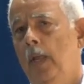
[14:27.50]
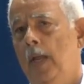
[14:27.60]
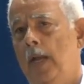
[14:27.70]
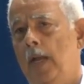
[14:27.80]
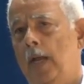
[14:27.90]

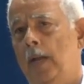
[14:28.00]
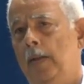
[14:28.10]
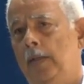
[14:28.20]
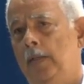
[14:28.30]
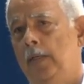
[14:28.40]

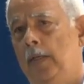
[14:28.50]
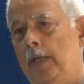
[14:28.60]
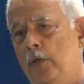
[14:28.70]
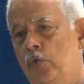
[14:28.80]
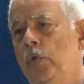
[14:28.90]

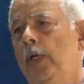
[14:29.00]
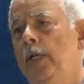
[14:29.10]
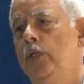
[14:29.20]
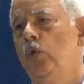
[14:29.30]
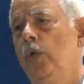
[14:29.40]

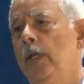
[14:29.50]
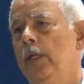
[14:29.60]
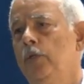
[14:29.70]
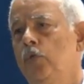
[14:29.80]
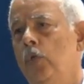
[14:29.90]
Australia is looking
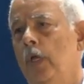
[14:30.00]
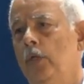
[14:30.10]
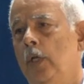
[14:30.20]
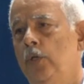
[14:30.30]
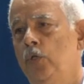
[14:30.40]

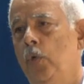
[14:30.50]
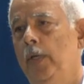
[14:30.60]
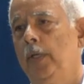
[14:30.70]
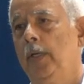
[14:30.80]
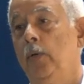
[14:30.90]
at
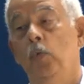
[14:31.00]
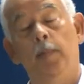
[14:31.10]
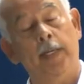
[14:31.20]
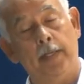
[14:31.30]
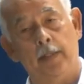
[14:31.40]
joining, and we
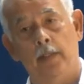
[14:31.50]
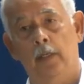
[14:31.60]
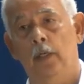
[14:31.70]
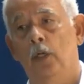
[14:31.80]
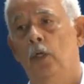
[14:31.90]
may get an
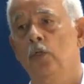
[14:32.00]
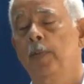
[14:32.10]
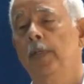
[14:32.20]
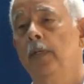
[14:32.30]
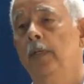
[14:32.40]

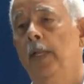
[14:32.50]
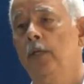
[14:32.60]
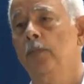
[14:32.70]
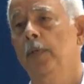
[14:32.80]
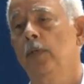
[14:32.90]
announcement
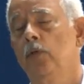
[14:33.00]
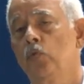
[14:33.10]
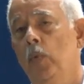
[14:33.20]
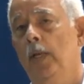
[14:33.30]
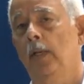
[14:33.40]
next month
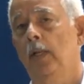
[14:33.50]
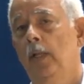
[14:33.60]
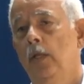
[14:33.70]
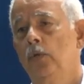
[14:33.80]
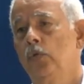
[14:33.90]
as well.
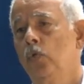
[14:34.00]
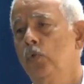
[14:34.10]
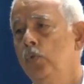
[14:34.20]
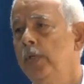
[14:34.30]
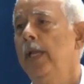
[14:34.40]
So
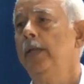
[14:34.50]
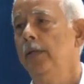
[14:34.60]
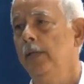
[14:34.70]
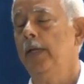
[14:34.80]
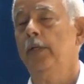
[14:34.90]
do
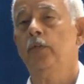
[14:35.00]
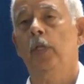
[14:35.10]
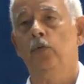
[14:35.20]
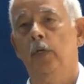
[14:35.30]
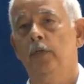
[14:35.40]
Canada,
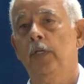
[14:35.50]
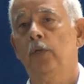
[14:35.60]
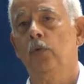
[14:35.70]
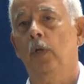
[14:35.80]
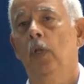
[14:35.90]
etc.,
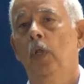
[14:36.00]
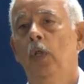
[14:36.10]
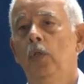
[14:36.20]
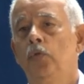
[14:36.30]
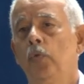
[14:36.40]
etc.
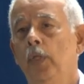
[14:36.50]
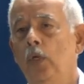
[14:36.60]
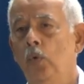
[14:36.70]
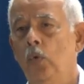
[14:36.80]
So the